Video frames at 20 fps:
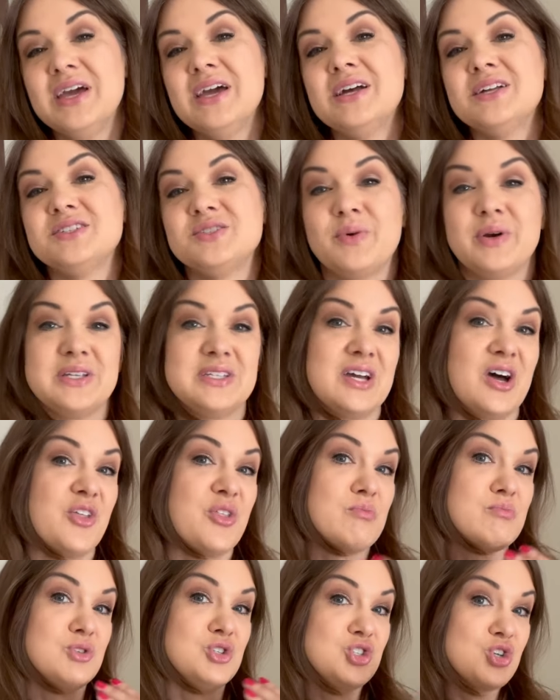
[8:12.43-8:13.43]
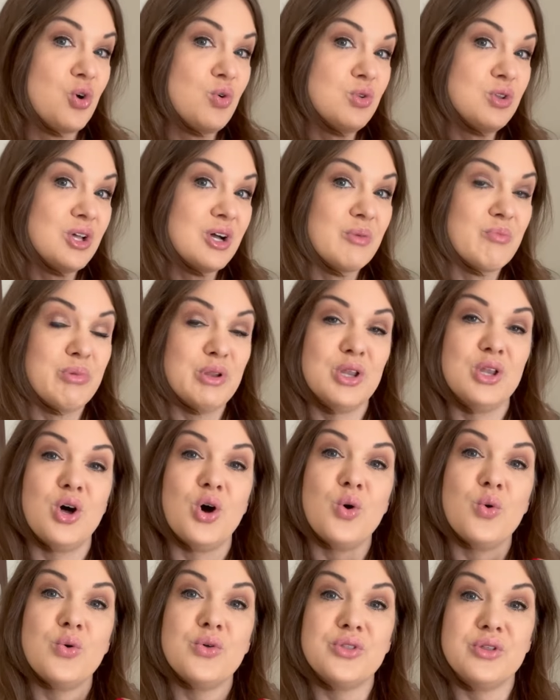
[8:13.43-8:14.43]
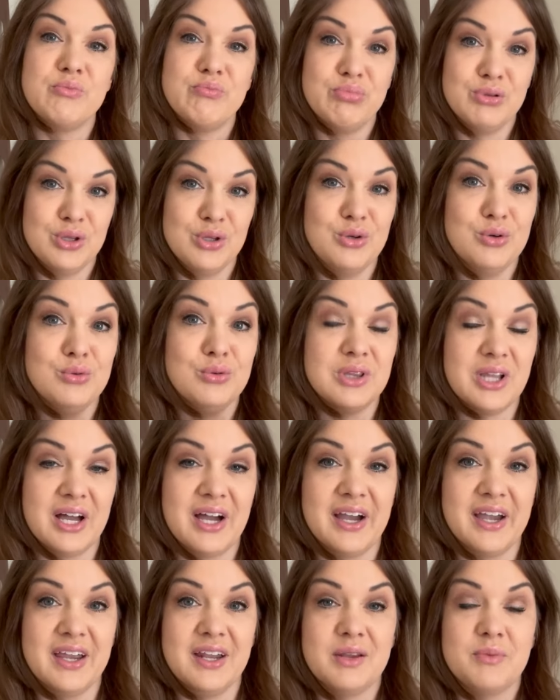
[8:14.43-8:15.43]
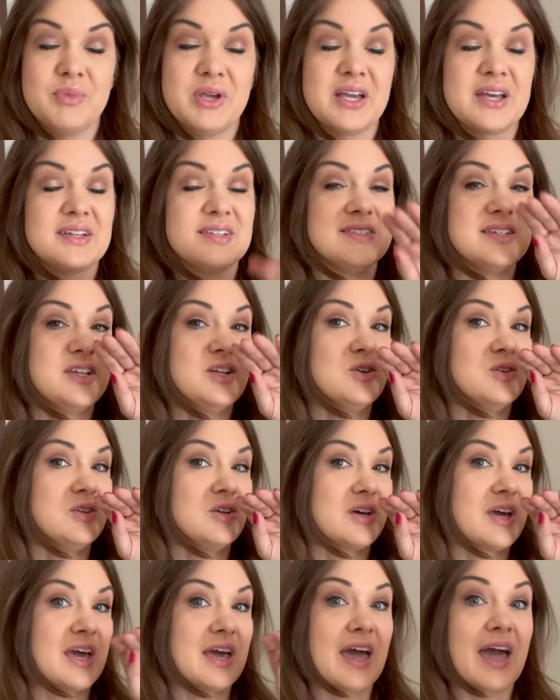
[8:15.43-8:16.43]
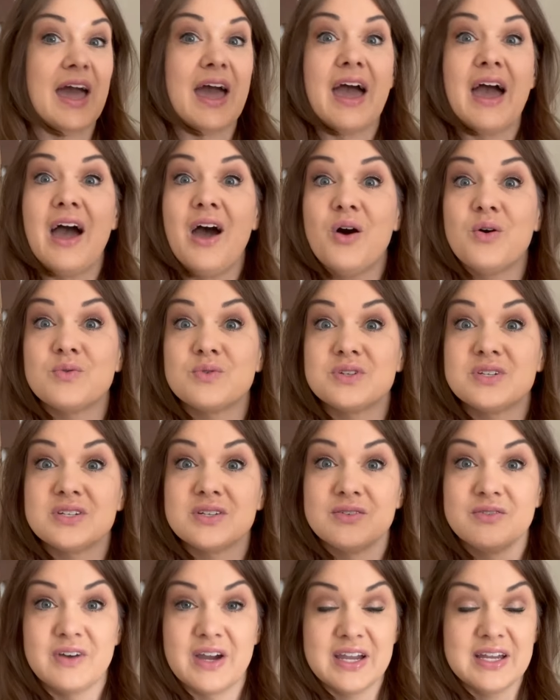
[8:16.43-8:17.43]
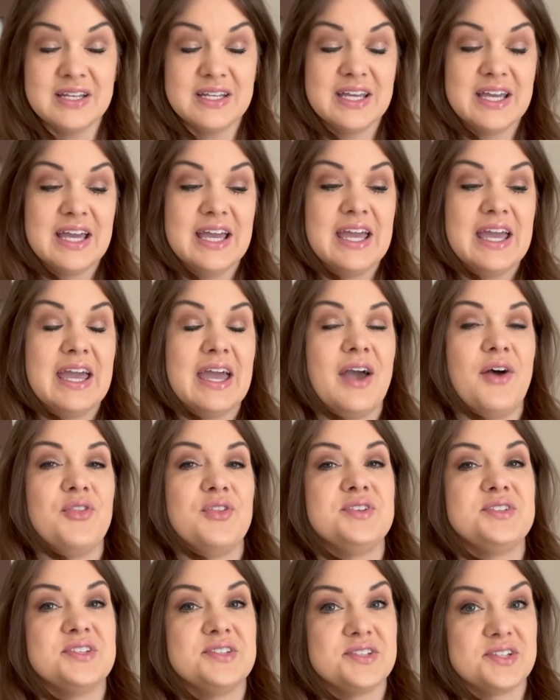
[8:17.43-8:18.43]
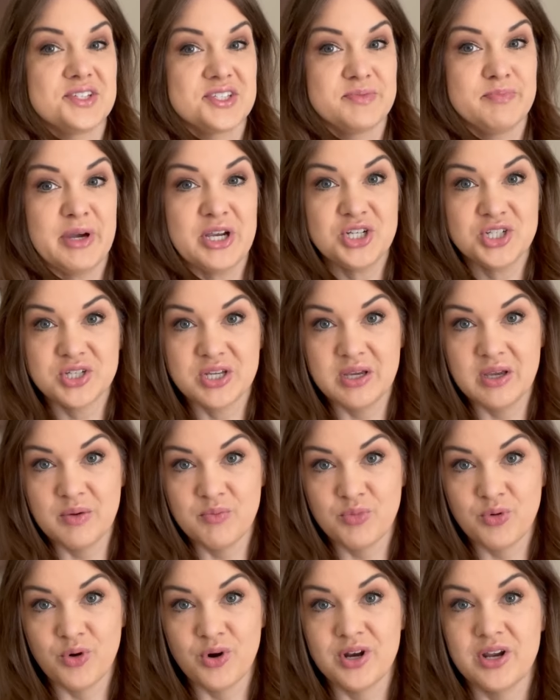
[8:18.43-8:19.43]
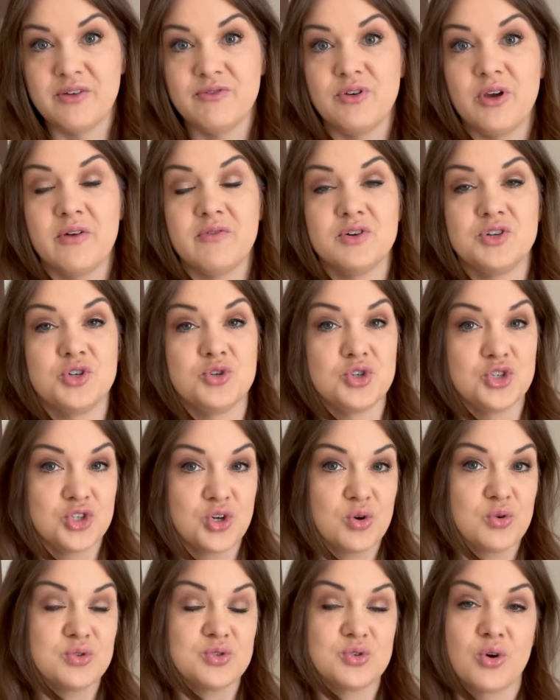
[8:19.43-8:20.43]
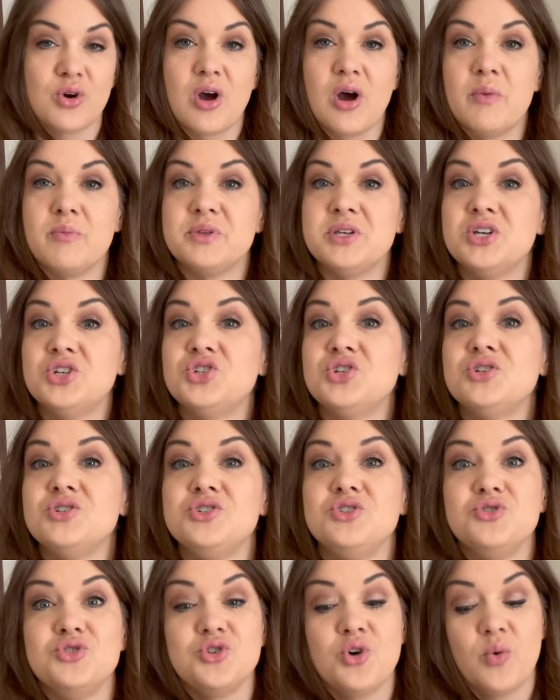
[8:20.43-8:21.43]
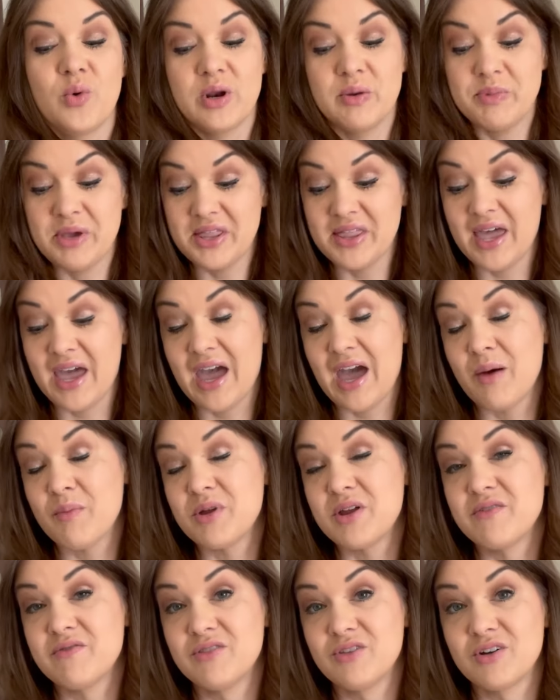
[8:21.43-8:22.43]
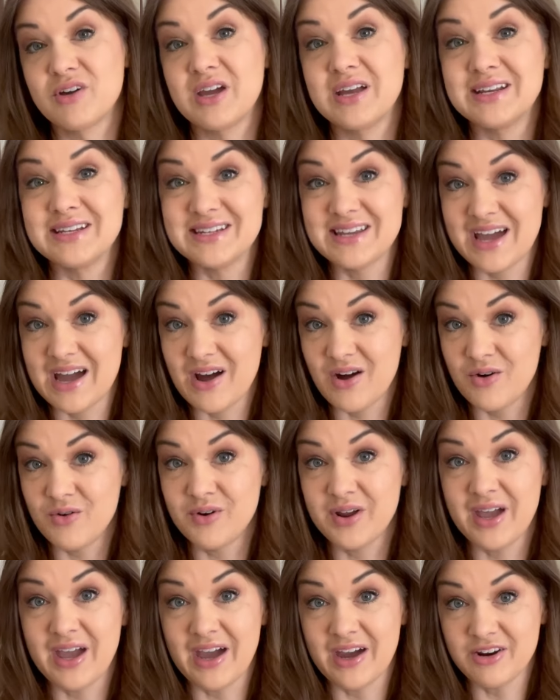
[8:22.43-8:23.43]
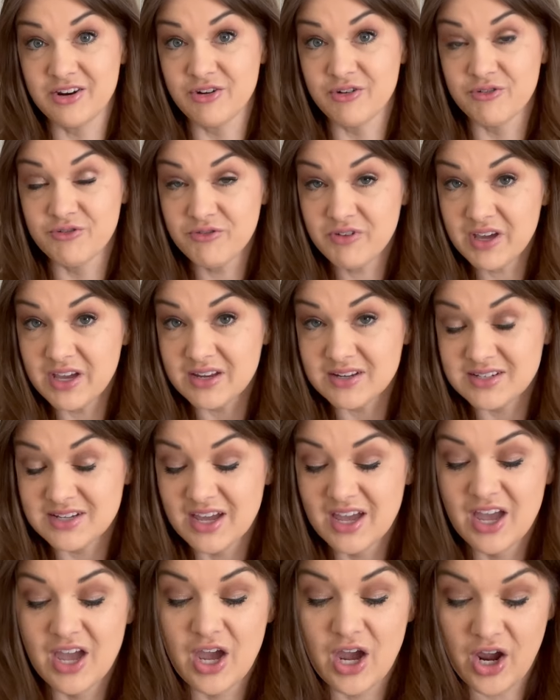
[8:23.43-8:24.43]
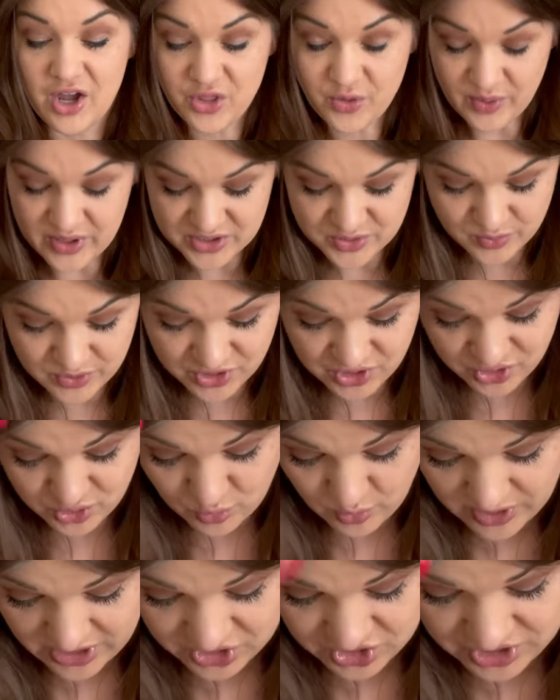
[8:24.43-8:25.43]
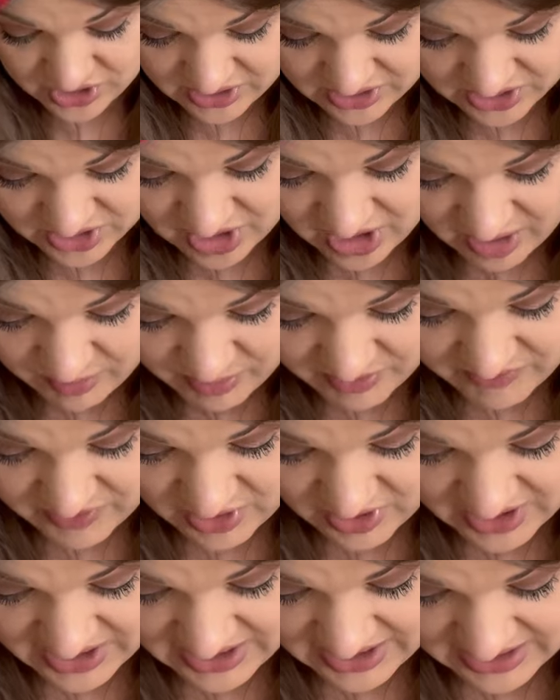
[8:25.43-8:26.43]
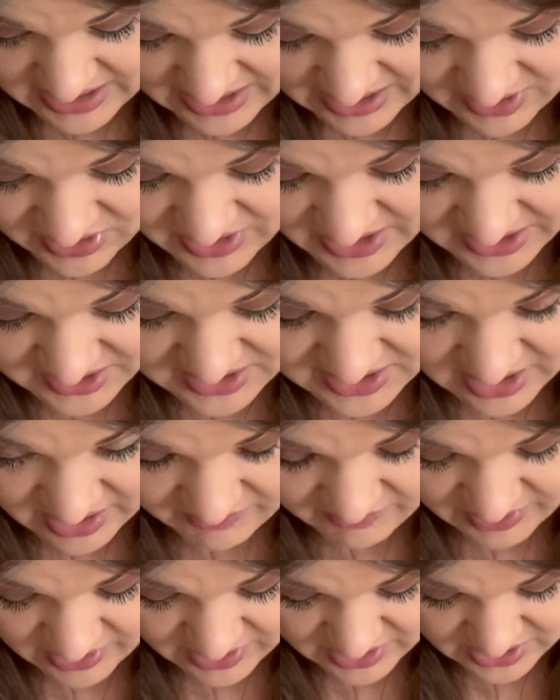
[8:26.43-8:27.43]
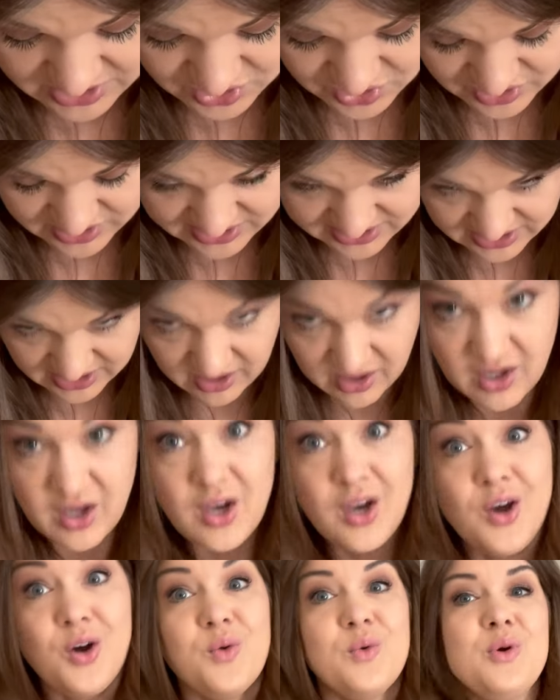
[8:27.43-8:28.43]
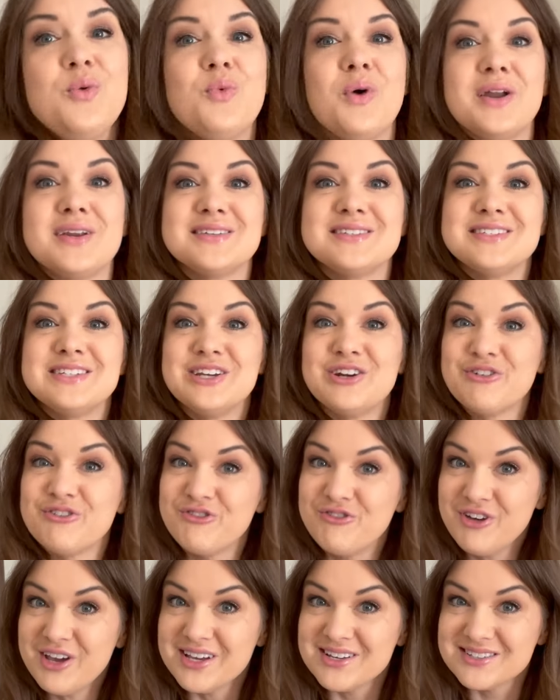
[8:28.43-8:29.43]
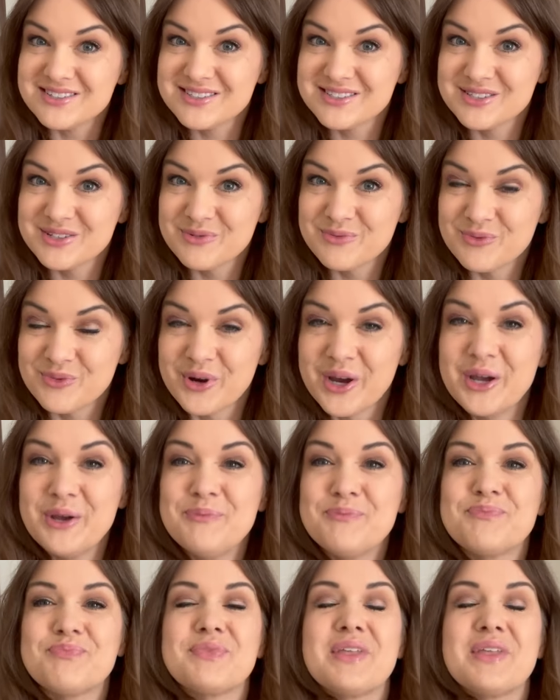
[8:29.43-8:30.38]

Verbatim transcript: So I tell them, don't look below the blue line because then you're looking out, right? And this is especially important if you ever do shows or competitions. You don't want to be in the habit of looking down at your feet. Otherwise, we're just watching the top of your head, and that's not very interesting. We want to see your face, right?